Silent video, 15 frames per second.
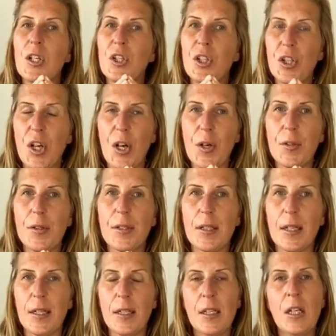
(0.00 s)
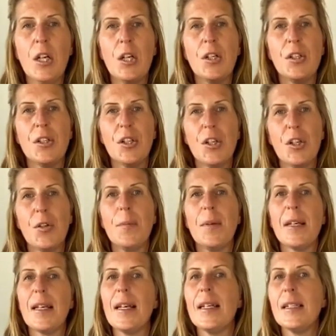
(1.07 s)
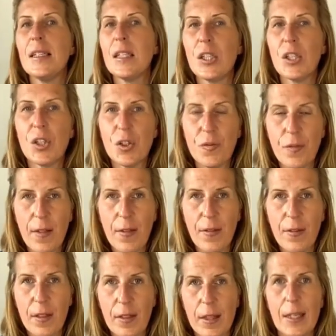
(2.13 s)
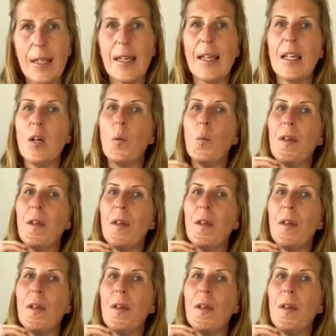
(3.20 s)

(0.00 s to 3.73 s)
chosen to begin to strengthen the knee